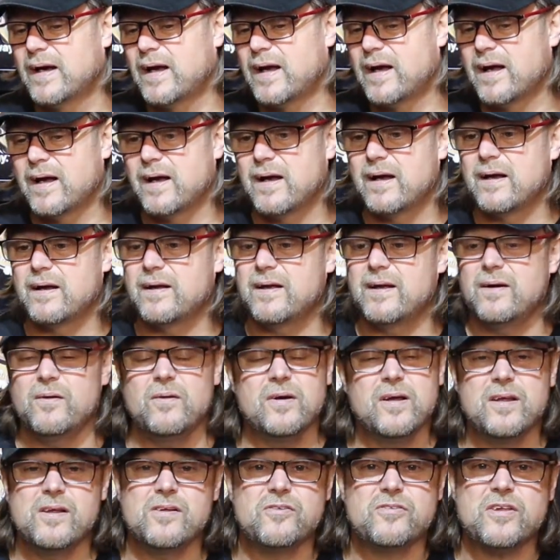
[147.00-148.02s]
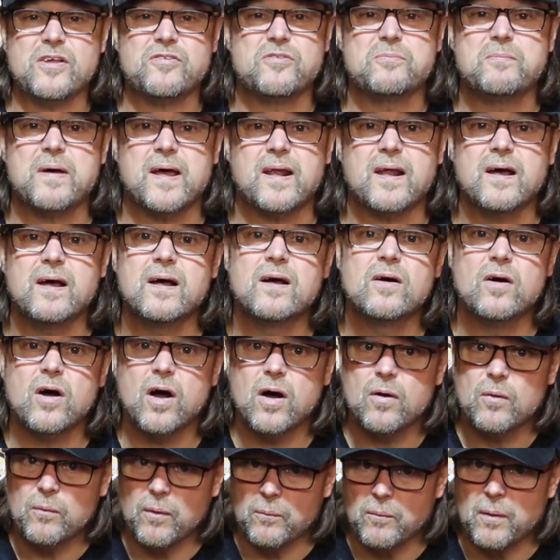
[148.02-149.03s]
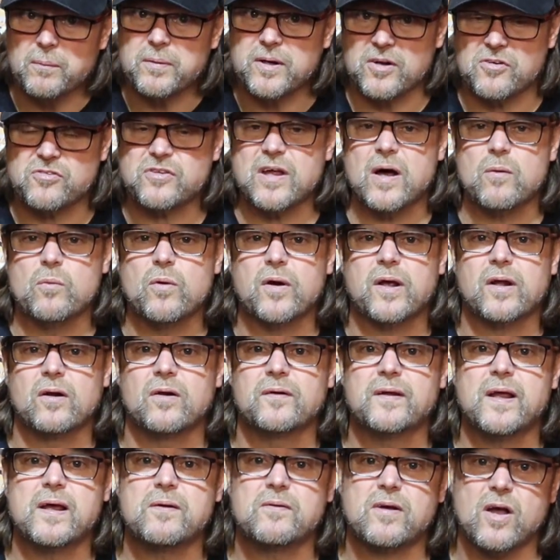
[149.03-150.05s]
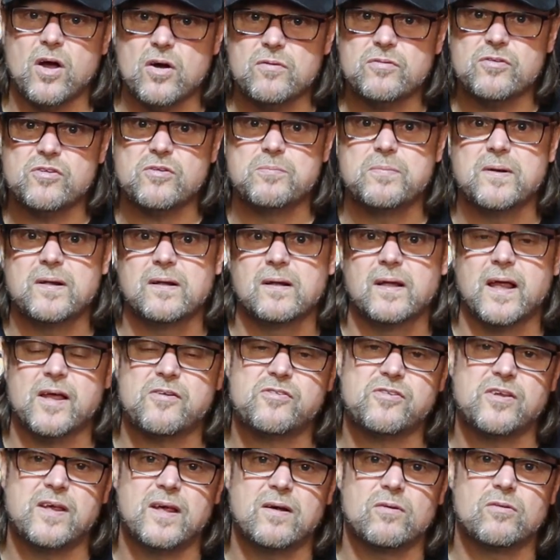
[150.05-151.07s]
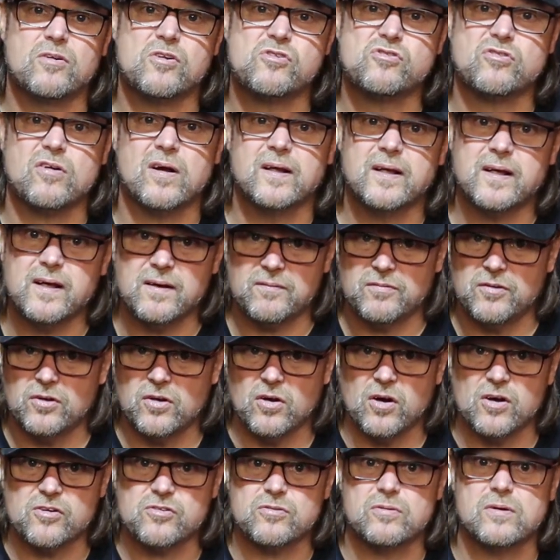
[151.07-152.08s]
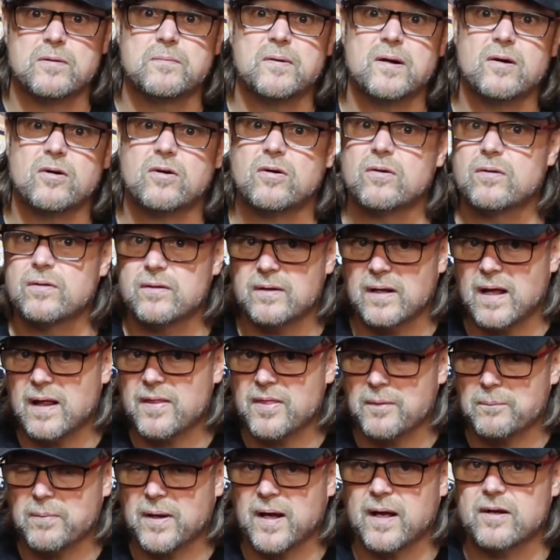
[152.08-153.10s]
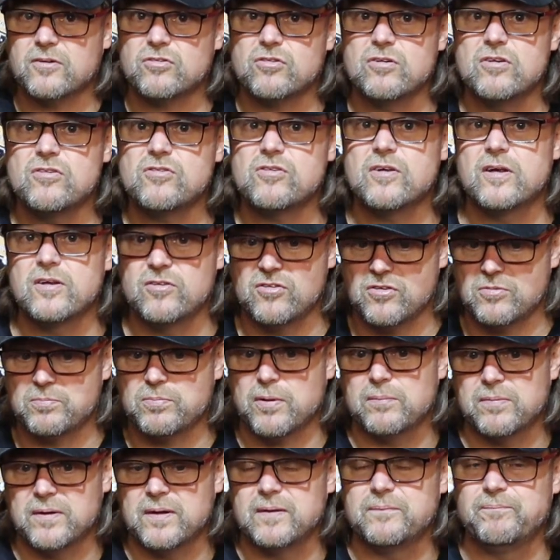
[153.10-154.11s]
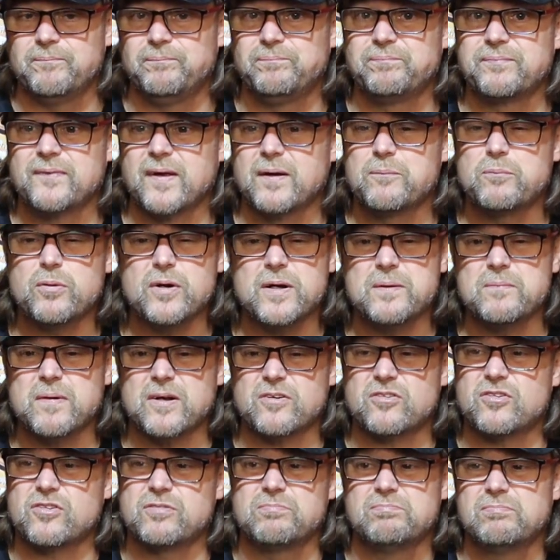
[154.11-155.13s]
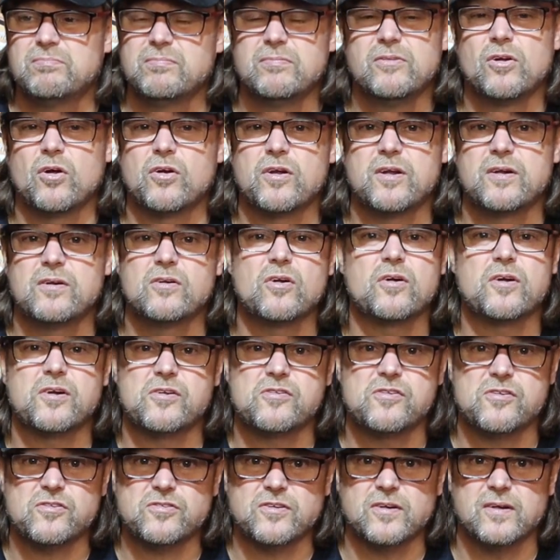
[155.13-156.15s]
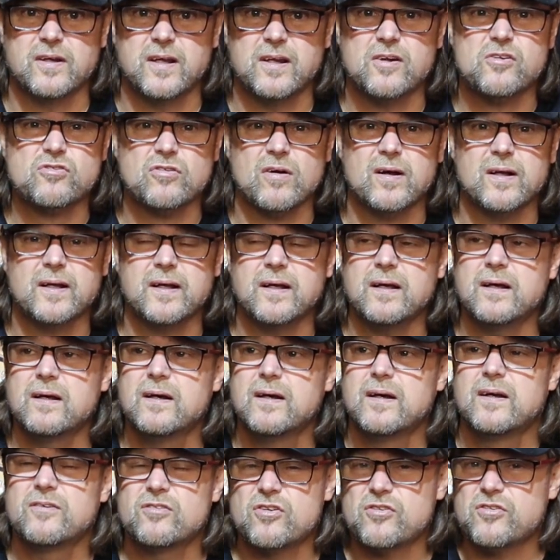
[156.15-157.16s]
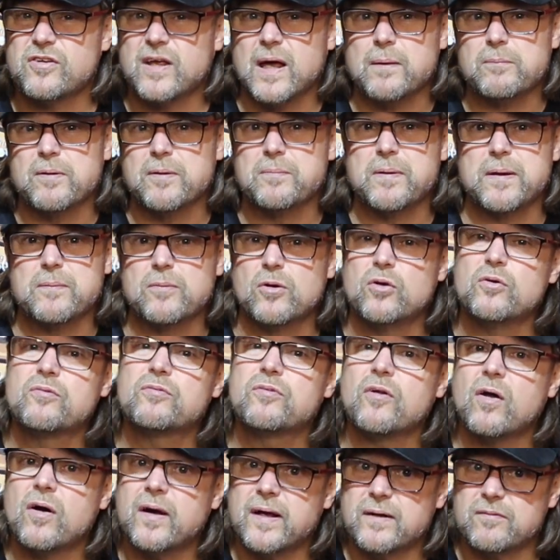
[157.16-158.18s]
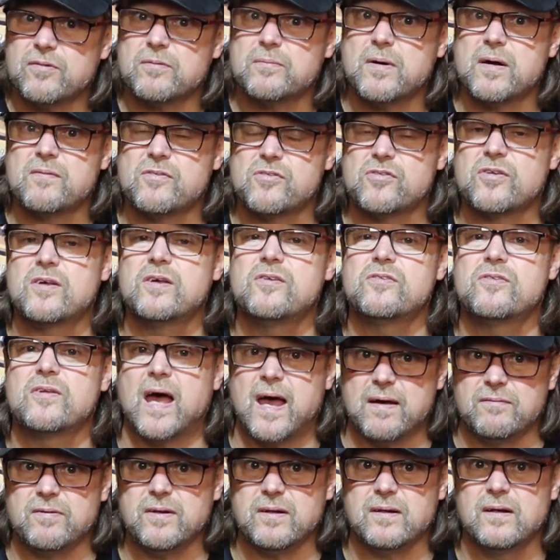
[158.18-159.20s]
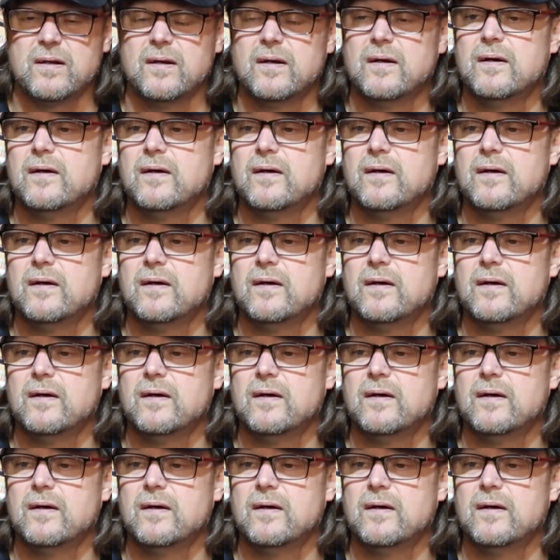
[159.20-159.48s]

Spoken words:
It doesn't matter. I'm going to start working on that. COVID's a bit less here in Australia. If you guys are in America and other countries, it's probably pretty much non-existent in Australia. Just a couple of people who fly in from overseas have it,